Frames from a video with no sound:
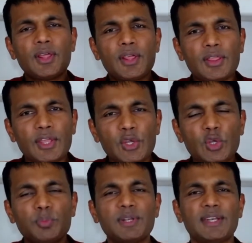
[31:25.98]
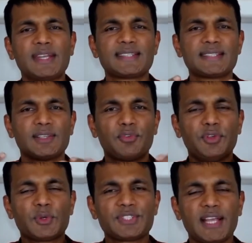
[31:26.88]
the humanness of
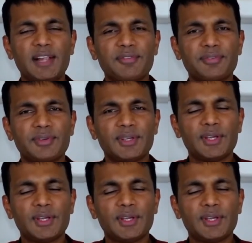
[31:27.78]
yourself,